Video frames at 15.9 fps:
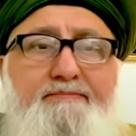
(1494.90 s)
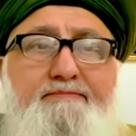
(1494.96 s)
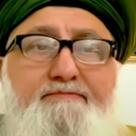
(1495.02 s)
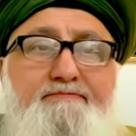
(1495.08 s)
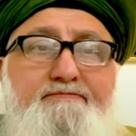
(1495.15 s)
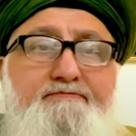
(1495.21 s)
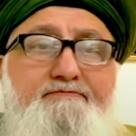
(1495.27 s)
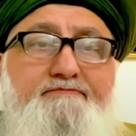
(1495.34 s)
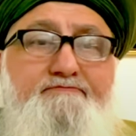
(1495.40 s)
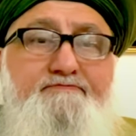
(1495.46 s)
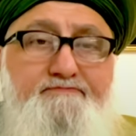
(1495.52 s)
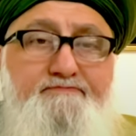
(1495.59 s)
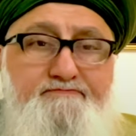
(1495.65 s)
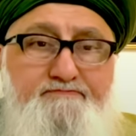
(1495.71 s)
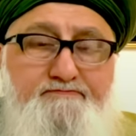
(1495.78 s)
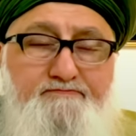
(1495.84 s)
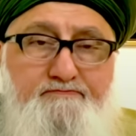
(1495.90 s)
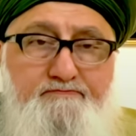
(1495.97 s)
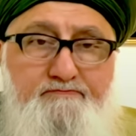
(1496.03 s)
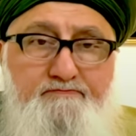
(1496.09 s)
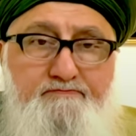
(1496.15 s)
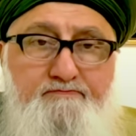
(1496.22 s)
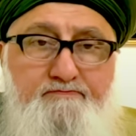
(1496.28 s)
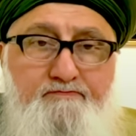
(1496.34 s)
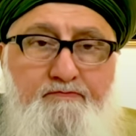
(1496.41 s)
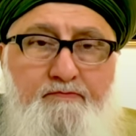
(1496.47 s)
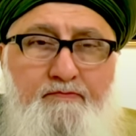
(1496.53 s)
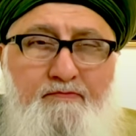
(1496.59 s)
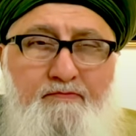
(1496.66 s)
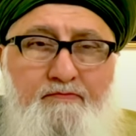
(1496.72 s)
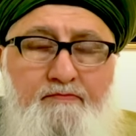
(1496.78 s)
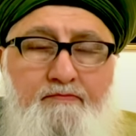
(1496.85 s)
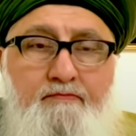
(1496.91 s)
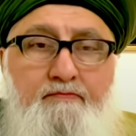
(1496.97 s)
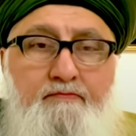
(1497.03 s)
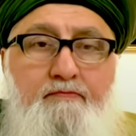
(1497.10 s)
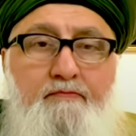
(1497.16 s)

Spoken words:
(silence)